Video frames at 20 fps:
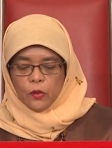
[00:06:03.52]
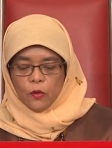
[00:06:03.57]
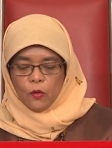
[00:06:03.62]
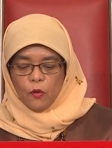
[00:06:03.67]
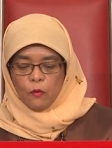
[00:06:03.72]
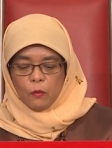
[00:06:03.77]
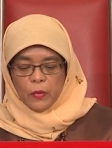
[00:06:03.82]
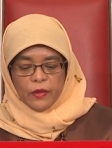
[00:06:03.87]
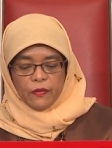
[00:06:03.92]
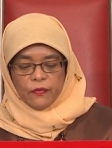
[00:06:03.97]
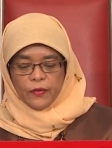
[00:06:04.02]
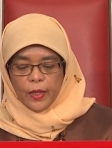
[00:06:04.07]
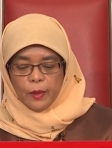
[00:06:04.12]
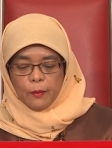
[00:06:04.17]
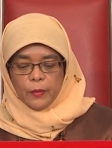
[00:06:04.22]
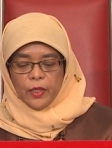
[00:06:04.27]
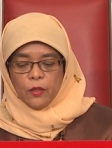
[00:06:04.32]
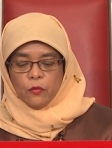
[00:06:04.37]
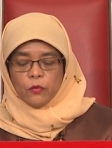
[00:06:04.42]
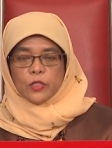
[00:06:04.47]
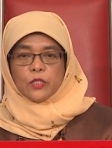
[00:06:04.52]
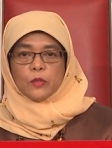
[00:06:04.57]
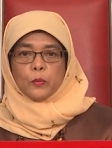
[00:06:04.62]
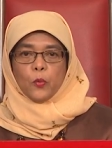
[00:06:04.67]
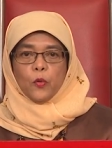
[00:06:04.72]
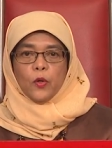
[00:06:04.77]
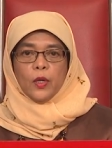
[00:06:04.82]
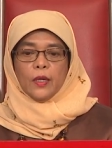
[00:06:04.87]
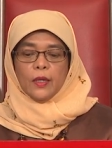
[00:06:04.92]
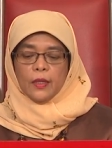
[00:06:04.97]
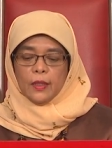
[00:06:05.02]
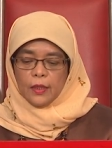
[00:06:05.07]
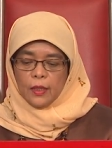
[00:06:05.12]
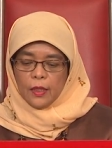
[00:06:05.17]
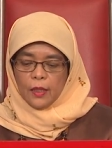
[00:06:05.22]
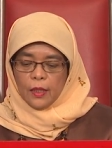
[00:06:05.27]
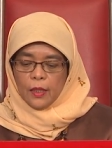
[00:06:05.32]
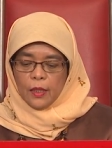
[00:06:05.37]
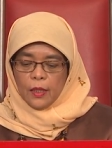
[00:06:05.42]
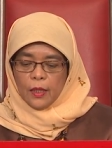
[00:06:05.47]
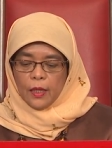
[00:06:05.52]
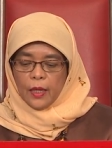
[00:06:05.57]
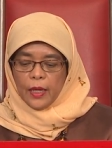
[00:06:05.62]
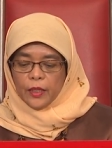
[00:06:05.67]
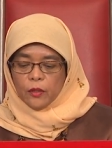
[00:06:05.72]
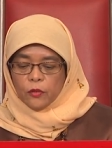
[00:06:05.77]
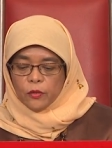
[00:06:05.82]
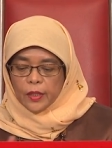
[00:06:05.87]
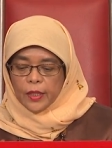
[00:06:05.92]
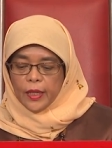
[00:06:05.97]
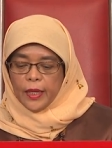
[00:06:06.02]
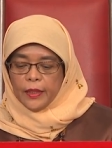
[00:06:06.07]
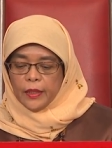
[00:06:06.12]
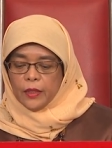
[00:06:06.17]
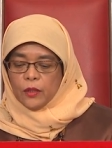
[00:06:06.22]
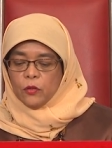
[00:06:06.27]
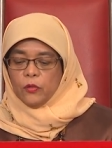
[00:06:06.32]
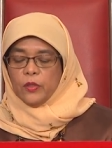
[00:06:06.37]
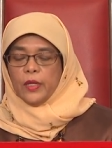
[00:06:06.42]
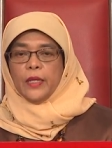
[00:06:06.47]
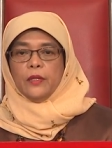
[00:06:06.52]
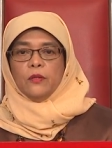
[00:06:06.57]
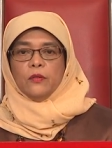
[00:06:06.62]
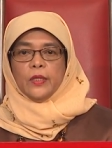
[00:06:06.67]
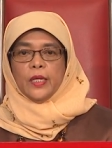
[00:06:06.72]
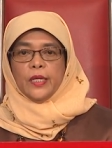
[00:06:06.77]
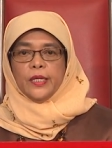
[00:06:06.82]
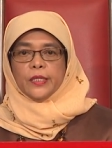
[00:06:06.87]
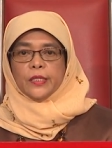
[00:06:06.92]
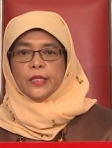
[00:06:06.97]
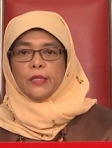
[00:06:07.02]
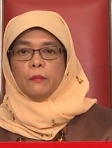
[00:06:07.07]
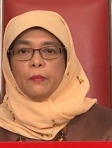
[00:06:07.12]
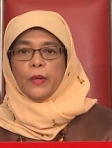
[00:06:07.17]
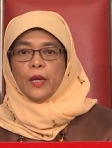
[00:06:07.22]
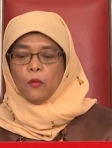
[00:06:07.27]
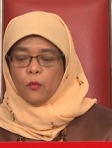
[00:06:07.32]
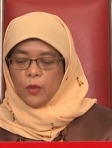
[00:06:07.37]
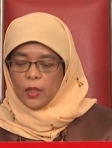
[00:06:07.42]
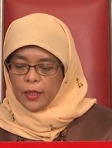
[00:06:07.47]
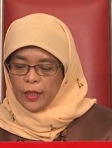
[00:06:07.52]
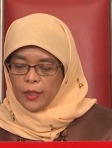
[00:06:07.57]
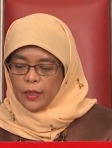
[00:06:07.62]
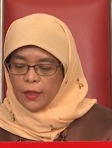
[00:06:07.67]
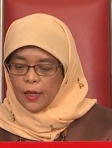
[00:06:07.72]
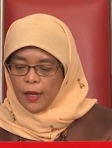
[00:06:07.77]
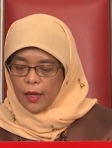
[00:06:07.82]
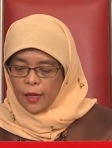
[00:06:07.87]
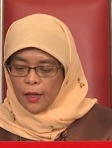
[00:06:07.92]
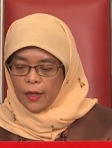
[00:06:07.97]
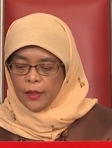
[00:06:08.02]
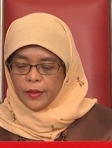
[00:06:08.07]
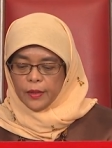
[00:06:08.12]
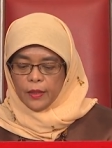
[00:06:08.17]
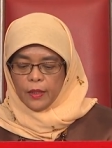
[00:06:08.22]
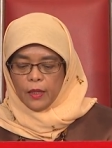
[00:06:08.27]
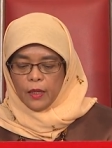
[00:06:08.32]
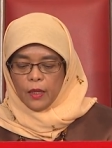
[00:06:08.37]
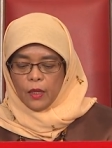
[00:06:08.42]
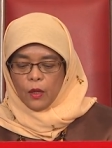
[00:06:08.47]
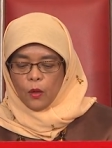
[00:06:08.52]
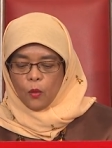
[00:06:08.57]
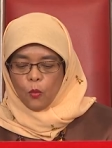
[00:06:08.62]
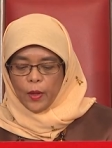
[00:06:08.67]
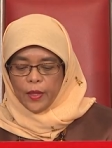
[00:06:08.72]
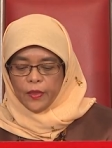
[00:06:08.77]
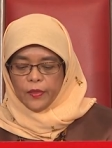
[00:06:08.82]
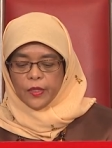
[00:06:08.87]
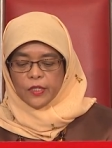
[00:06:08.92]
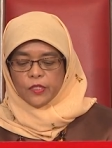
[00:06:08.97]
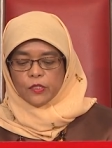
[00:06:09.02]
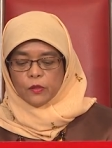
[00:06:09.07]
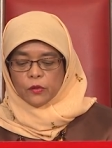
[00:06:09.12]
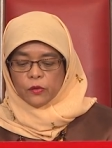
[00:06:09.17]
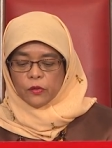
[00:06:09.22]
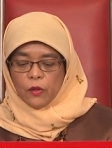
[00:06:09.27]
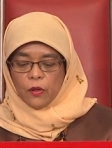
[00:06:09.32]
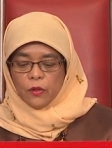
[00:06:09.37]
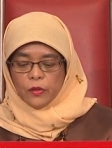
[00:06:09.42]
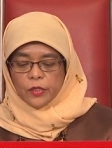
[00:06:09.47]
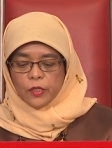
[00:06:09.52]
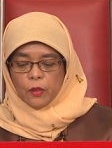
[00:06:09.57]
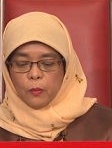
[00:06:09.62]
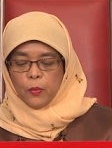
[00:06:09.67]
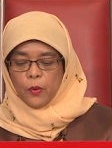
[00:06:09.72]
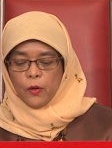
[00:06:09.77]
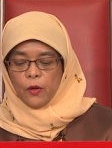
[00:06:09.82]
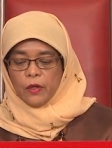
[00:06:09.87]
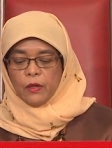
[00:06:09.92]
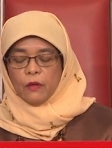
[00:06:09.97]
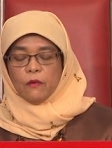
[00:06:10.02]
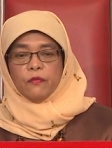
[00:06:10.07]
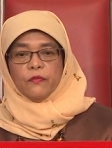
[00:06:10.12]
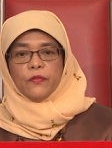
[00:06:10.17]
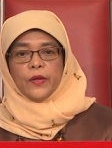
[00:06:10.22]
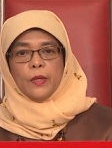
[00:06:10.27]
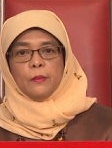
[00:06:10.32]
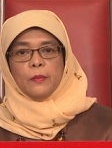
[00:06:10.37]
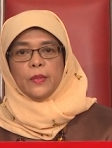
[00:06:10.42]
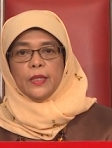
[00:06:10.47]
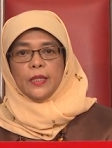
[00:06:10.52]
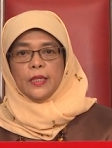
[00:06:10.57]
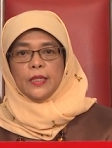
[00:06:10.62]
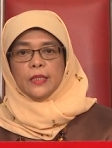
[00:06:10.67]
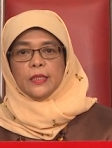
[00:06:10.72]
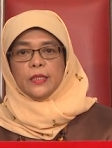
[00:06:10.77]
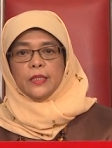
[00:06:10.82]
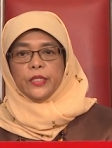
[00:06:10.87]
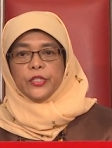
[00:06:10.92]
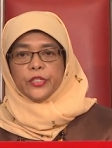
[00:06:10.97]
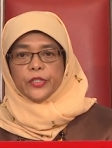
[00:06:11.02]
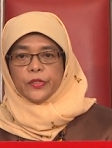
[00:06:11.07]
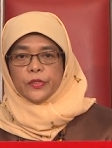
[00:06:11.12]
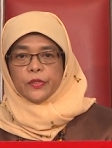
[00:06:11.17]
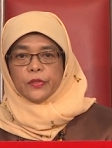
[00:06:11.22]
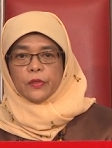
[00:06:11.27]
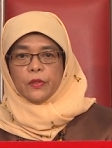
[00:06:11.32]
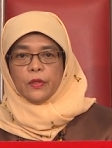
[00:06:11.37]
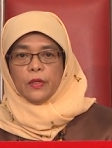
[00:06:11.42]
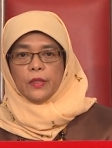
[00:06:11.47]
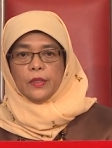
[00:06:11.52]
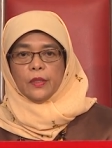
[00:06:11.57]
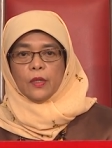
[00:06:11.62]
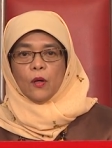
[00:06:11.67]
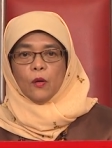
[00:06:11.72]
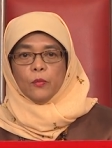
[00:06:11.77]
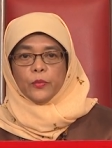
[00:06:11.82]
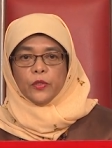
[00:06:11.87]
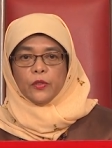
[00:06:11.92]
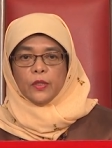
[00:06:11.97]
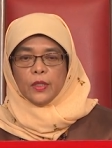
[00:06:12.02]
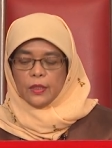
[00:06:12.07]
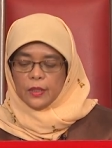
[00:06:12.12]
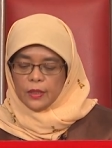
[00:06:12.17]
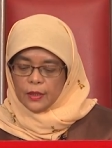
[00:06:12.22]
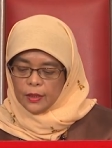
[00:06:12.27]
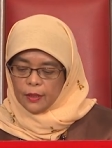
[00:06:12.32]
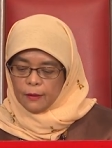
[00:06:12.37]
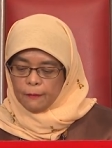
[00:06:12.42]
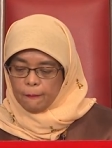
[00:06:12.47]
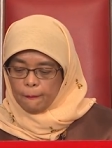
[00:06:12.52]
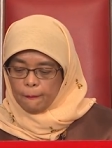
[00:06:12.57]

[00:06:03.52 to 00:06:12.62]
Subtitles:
though my family was poor, I could get a good education by working hard with the strong support of family, teachers, and the community.